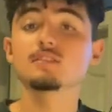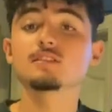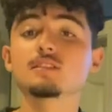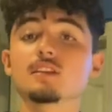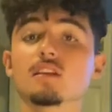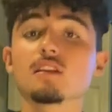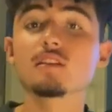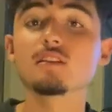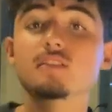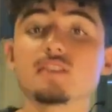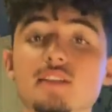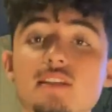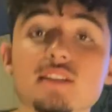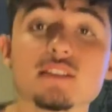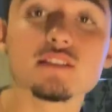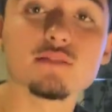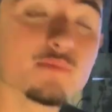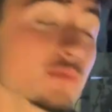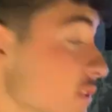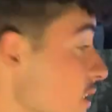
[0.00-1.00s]
Tell them
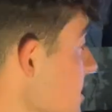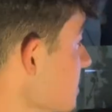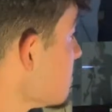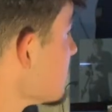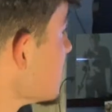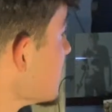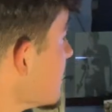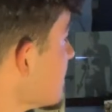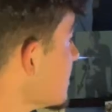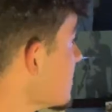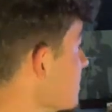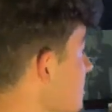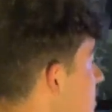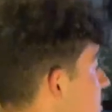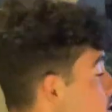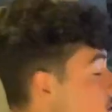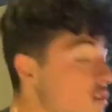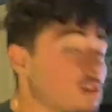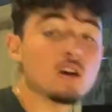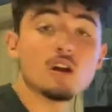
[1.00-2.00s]
niggas bring me
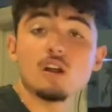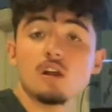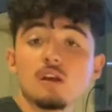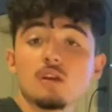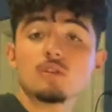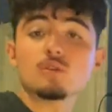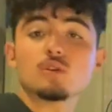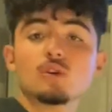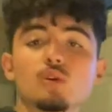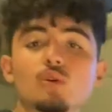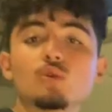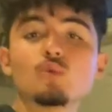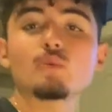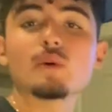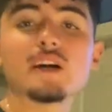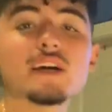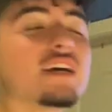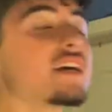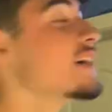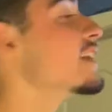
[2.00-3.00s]
low. Go
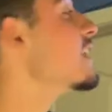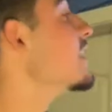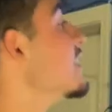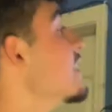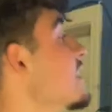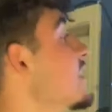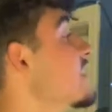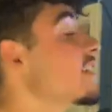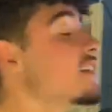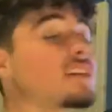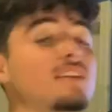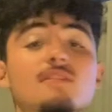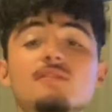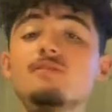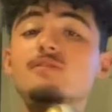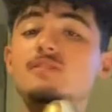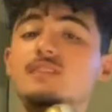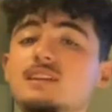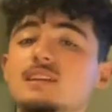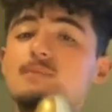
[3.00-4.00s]
away,
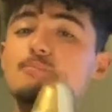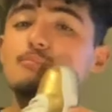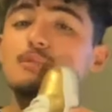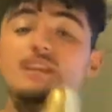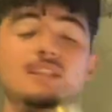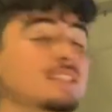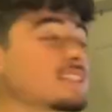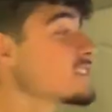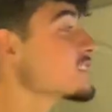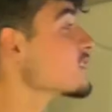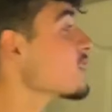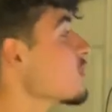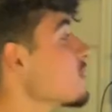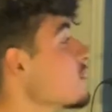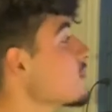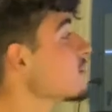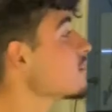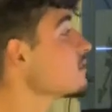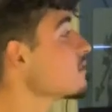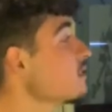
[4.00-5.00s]
free breezy, yo.
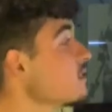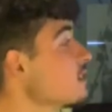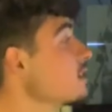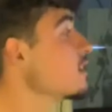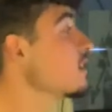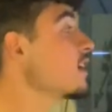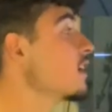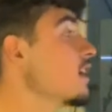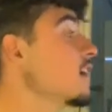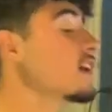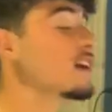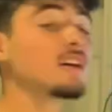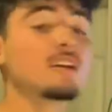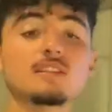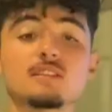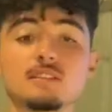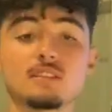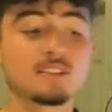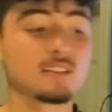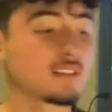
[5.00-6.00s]

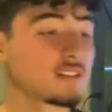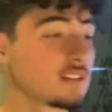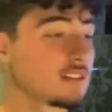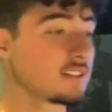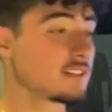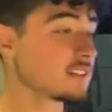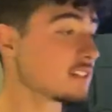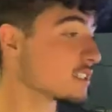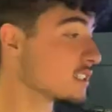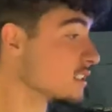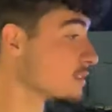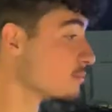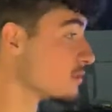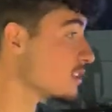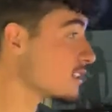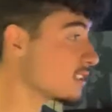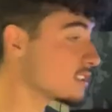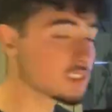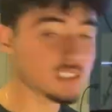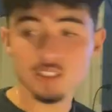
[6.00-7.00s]
Tell them niggas
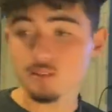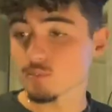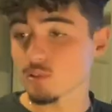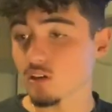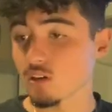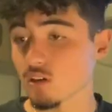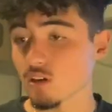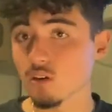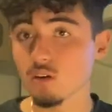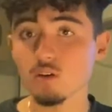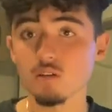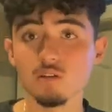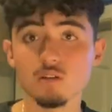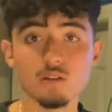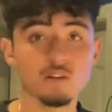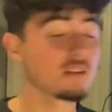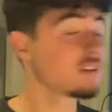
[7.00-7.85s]
bring it to my home.